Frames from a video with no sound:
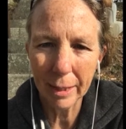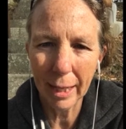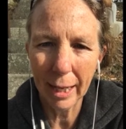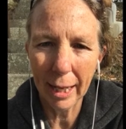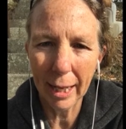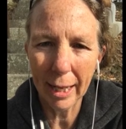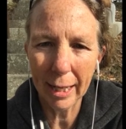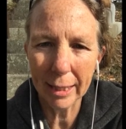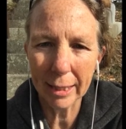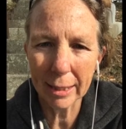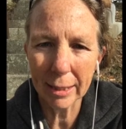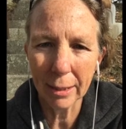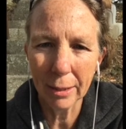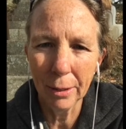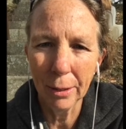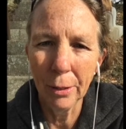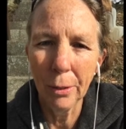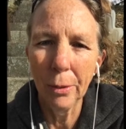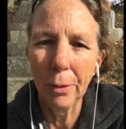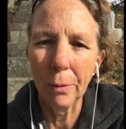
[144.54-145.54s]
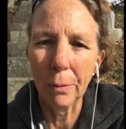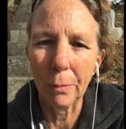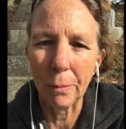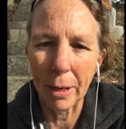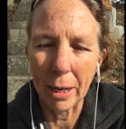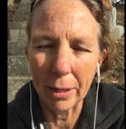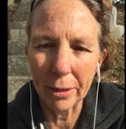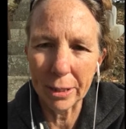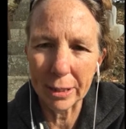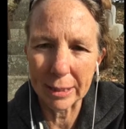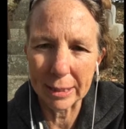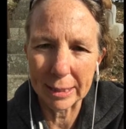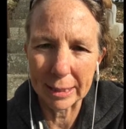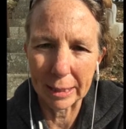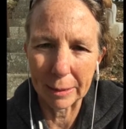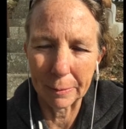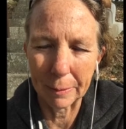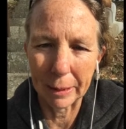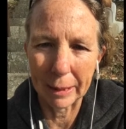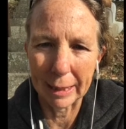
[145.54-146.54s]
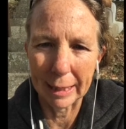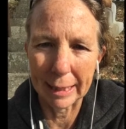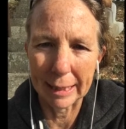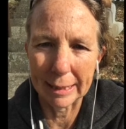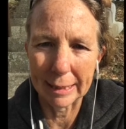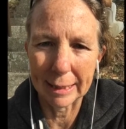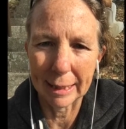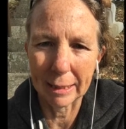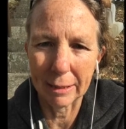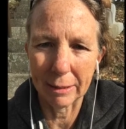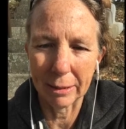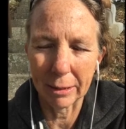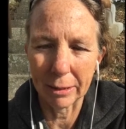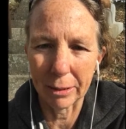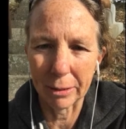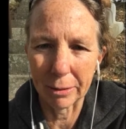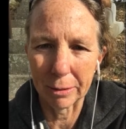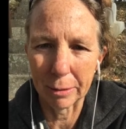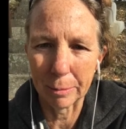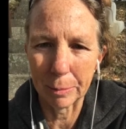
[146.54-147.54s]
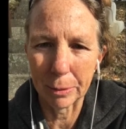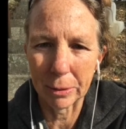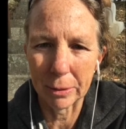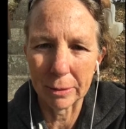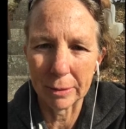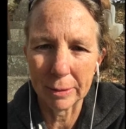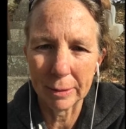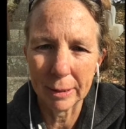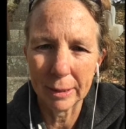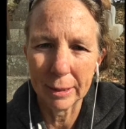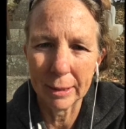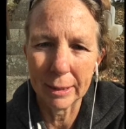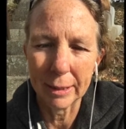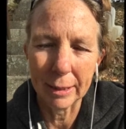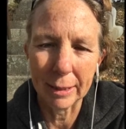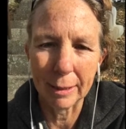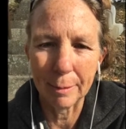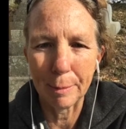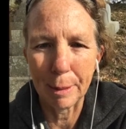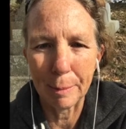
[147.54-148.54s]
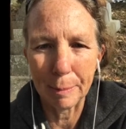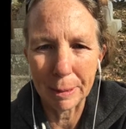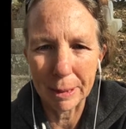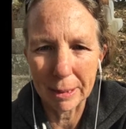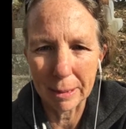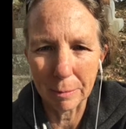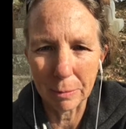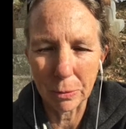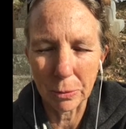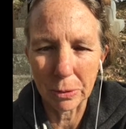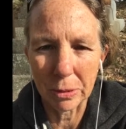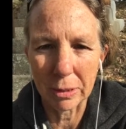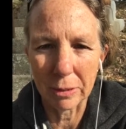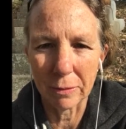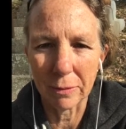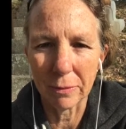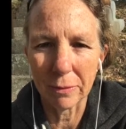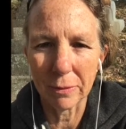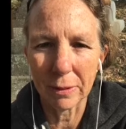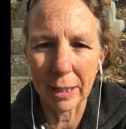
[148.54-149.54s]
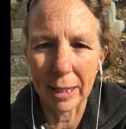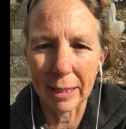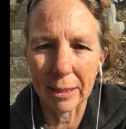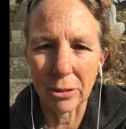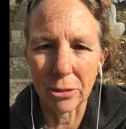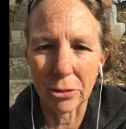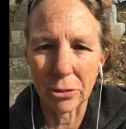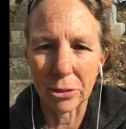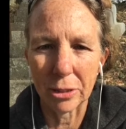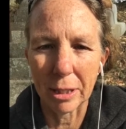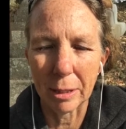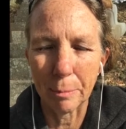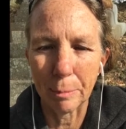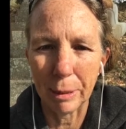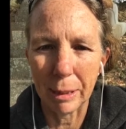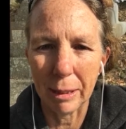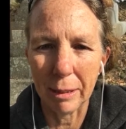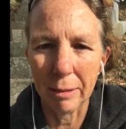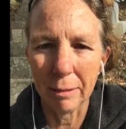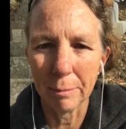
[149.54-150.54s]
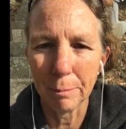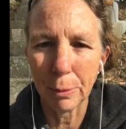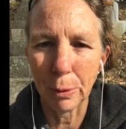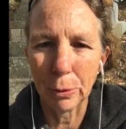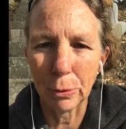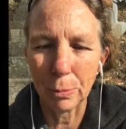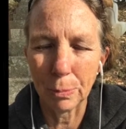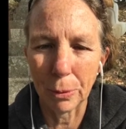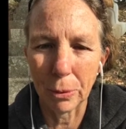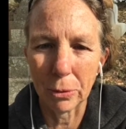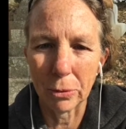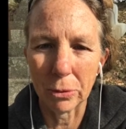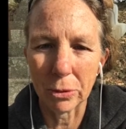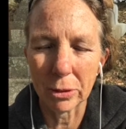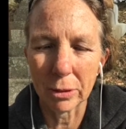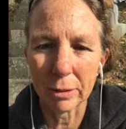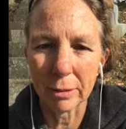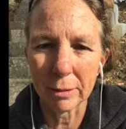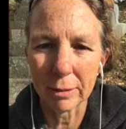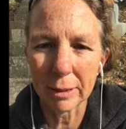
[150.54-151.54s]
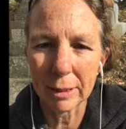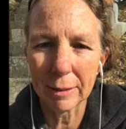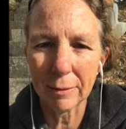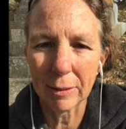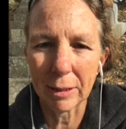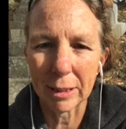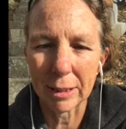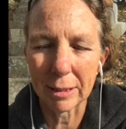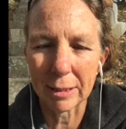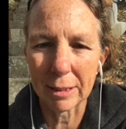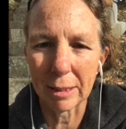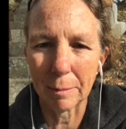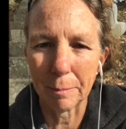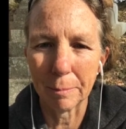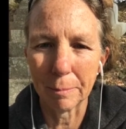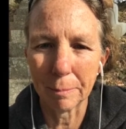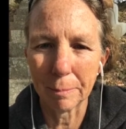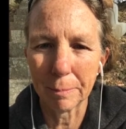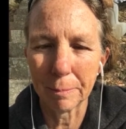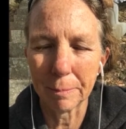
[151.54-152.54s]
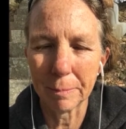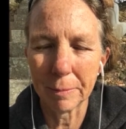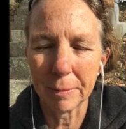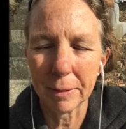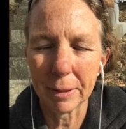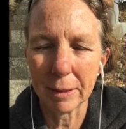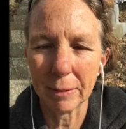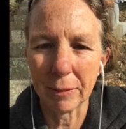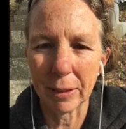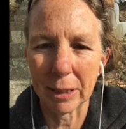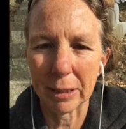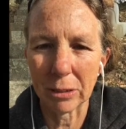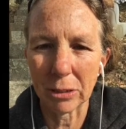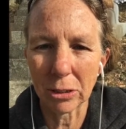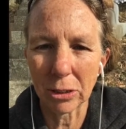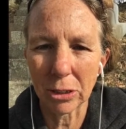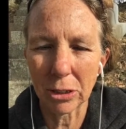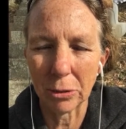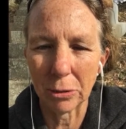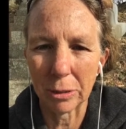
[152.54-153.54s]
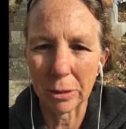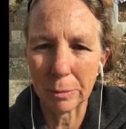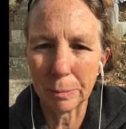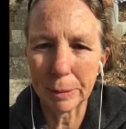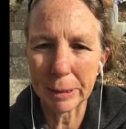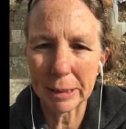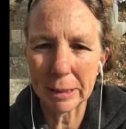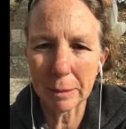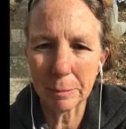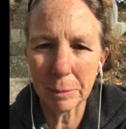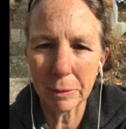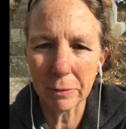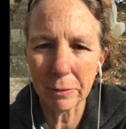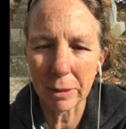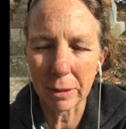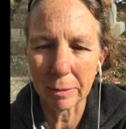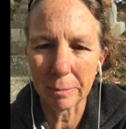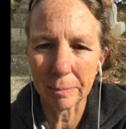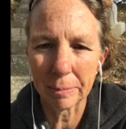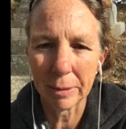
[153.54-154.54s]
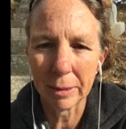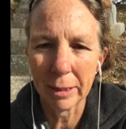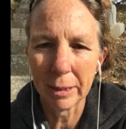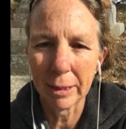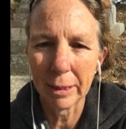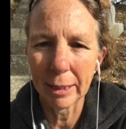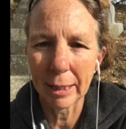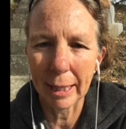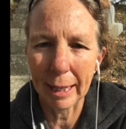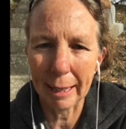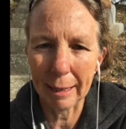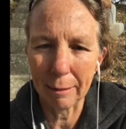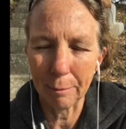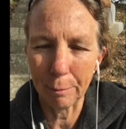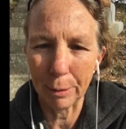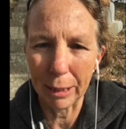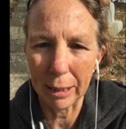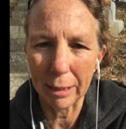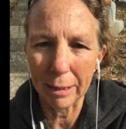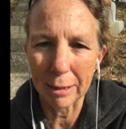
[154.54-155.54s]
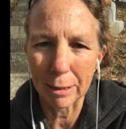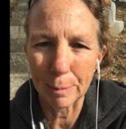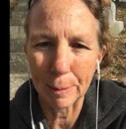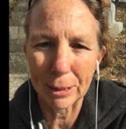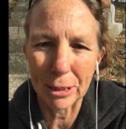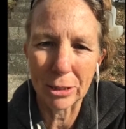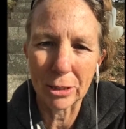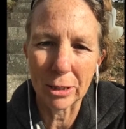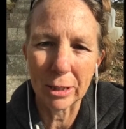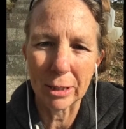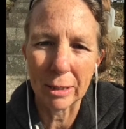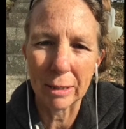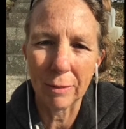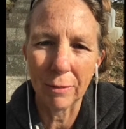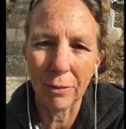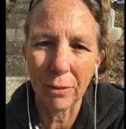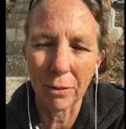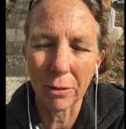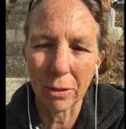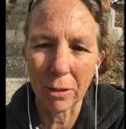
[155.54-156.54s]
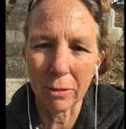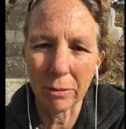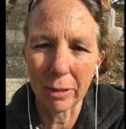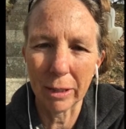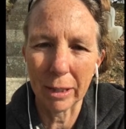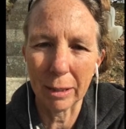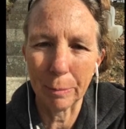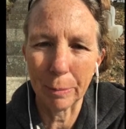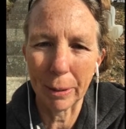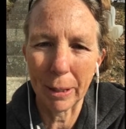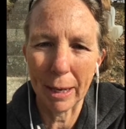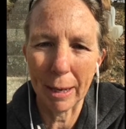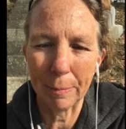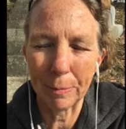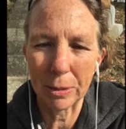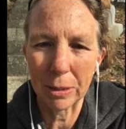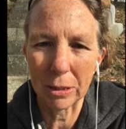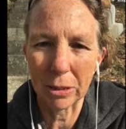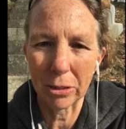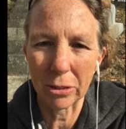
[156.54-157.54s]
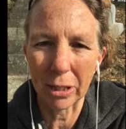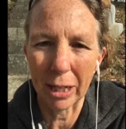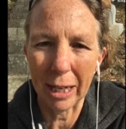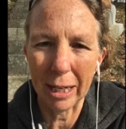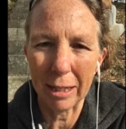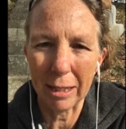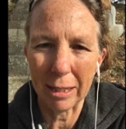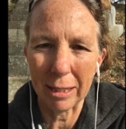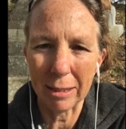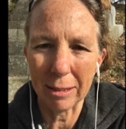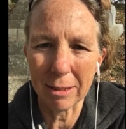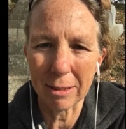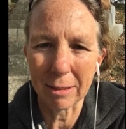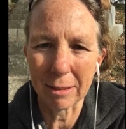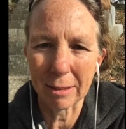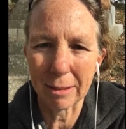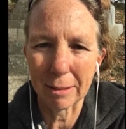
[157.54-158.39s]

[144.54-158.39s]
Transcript: And while they're sick with things that aren't curable, maybe some sorts of cancers can be postponed or even in some events cured, but some of them can't be, especially if you're already perhaps in your 80s.